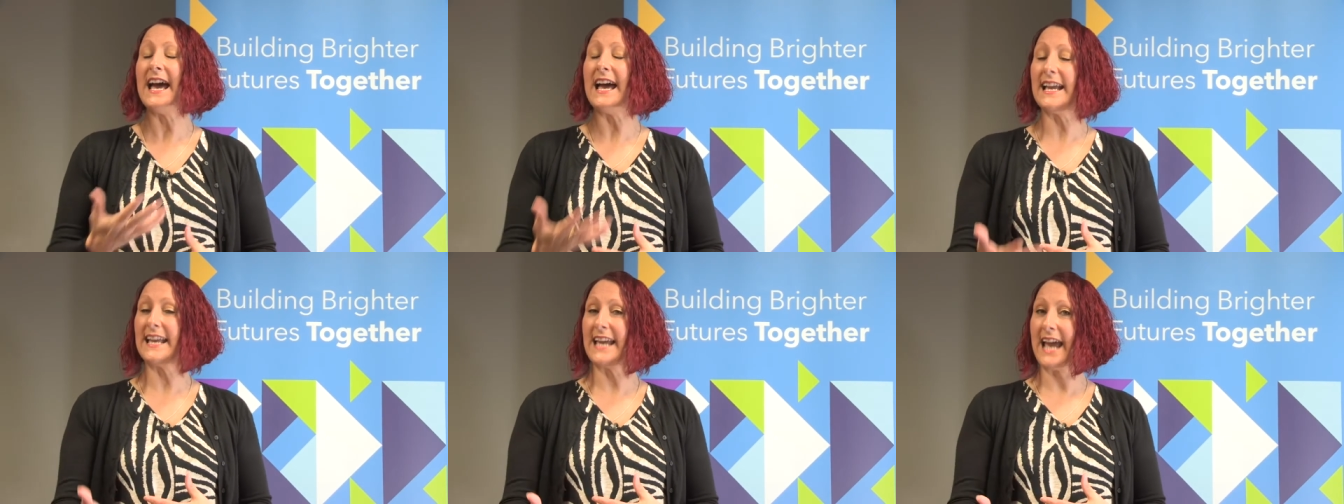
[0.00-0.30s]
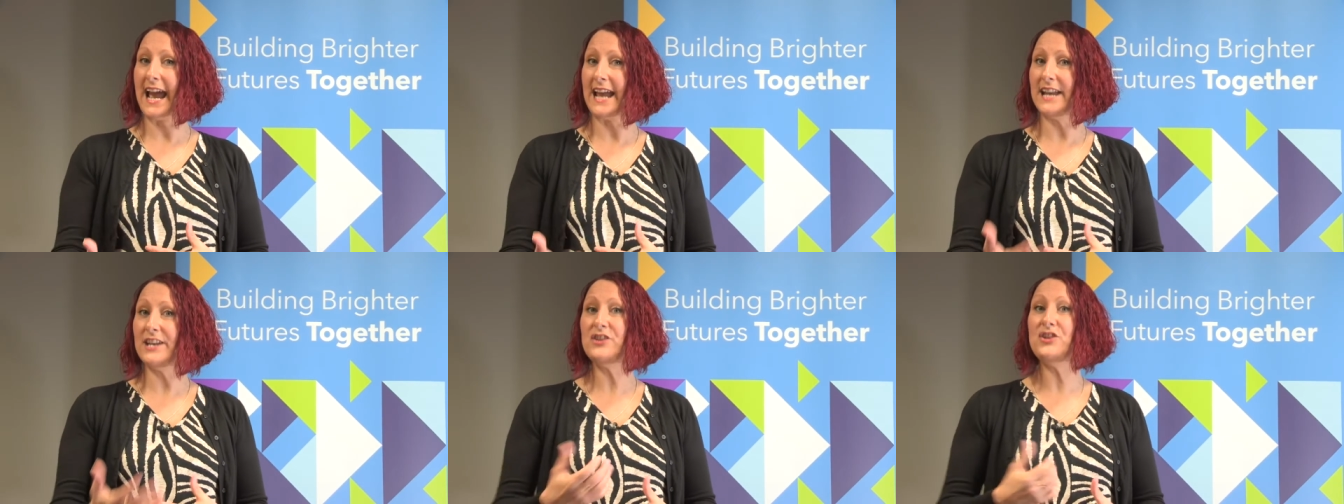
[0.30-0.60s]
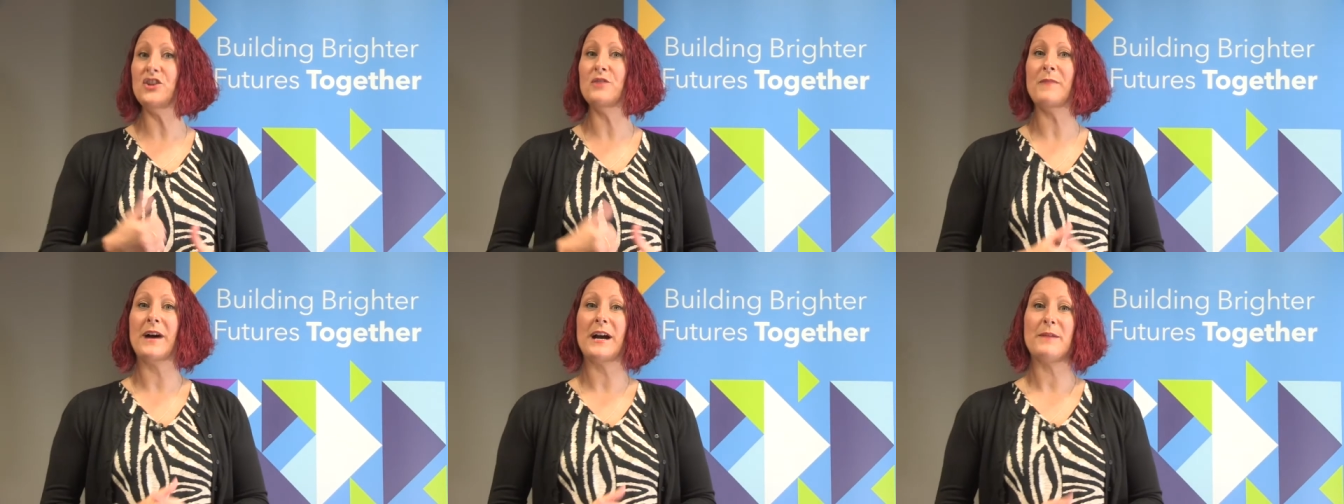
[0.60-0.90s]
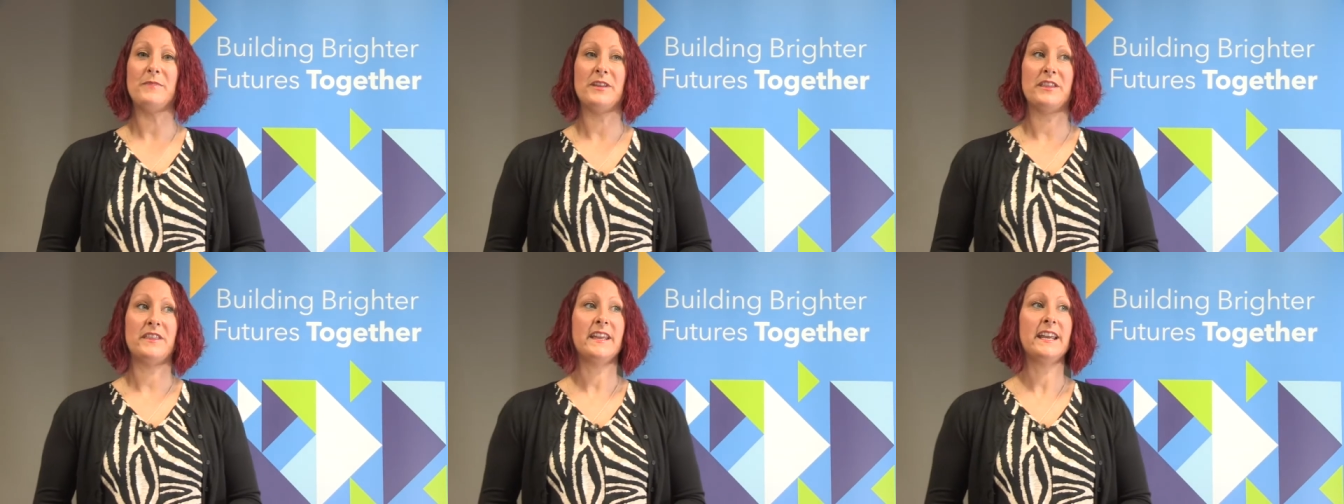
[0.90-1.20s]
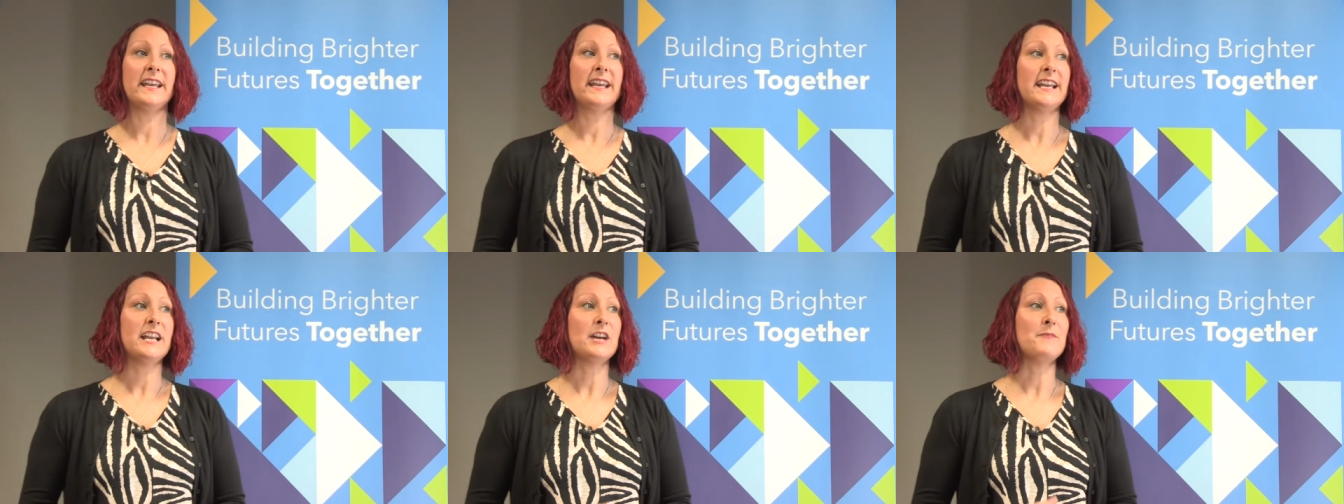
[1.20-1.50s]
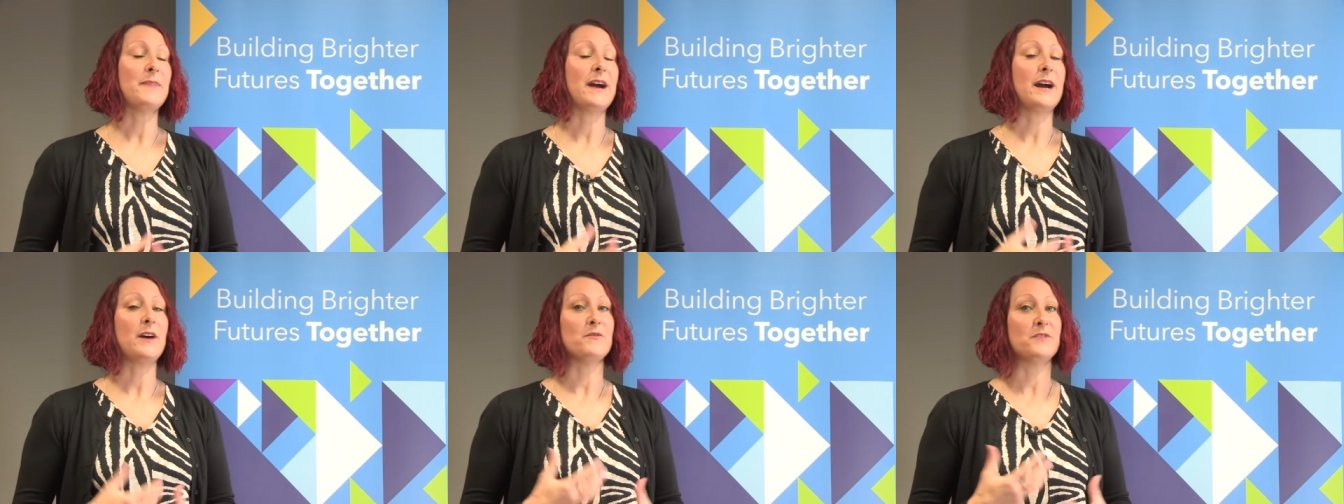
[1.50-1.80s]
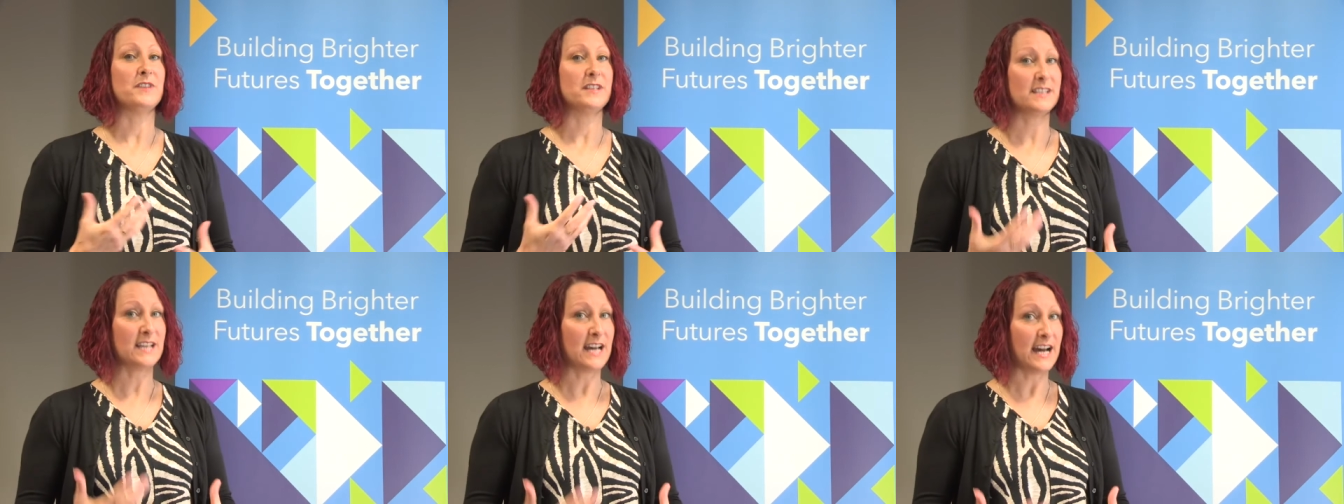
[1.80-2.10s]
Again, you might be thinking about
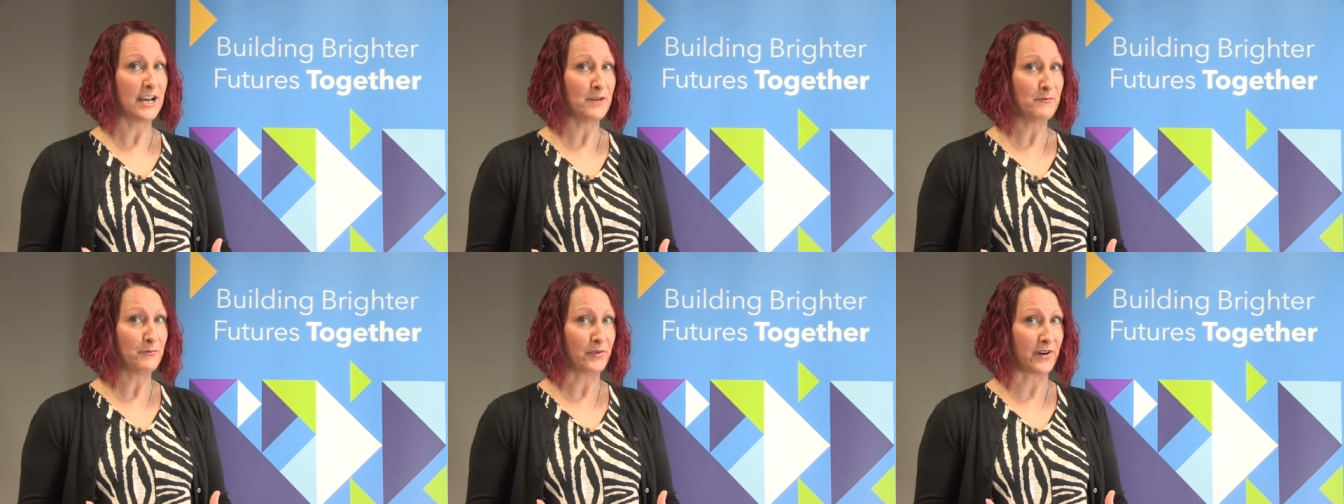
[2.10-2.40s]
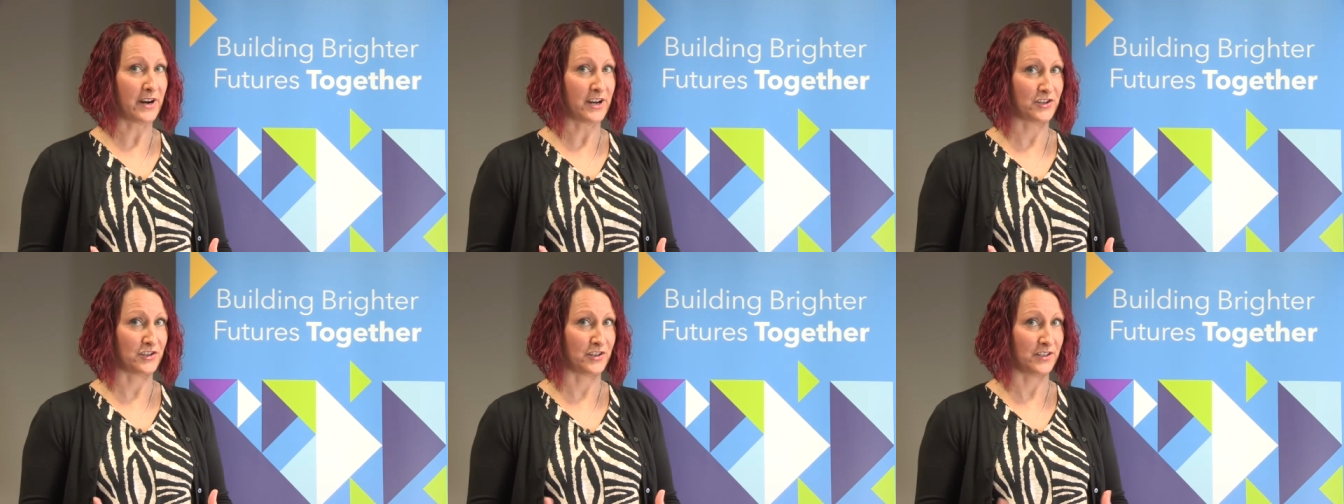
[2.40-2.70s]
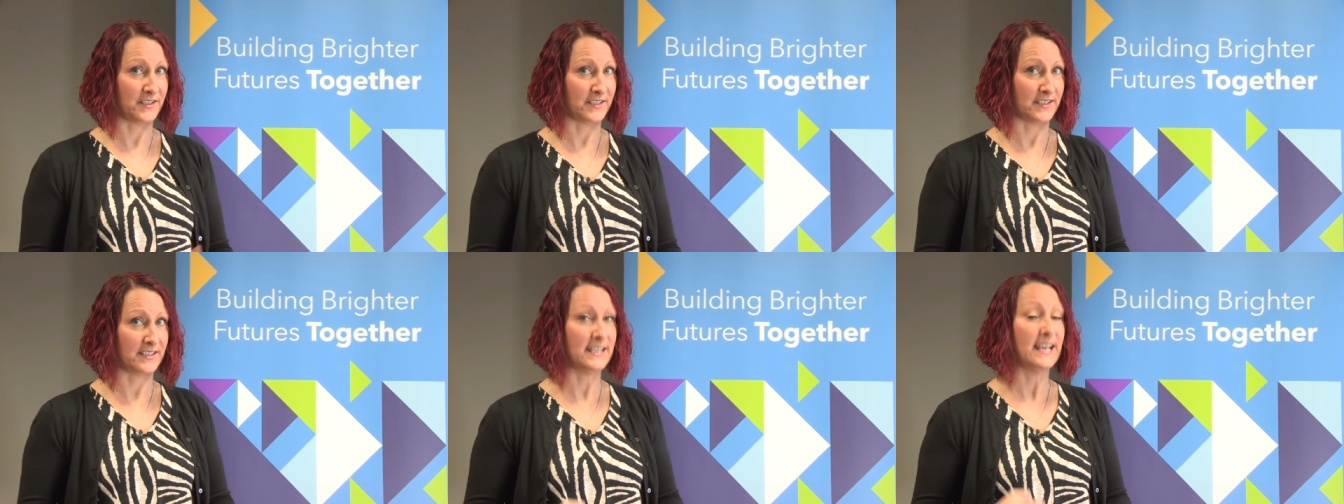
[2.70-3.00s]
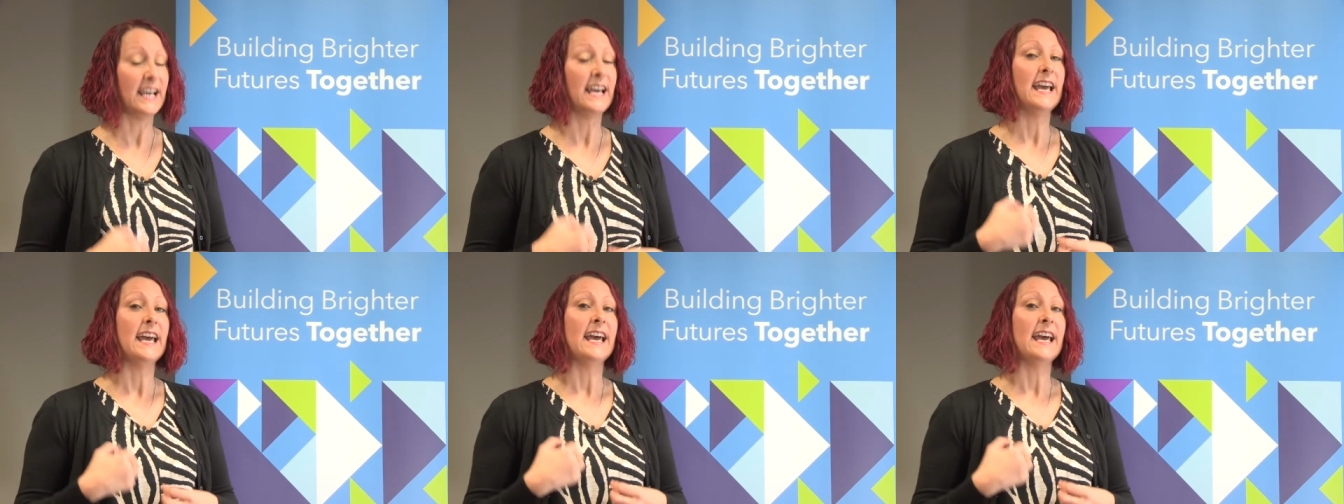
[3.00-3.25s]
the time pressures.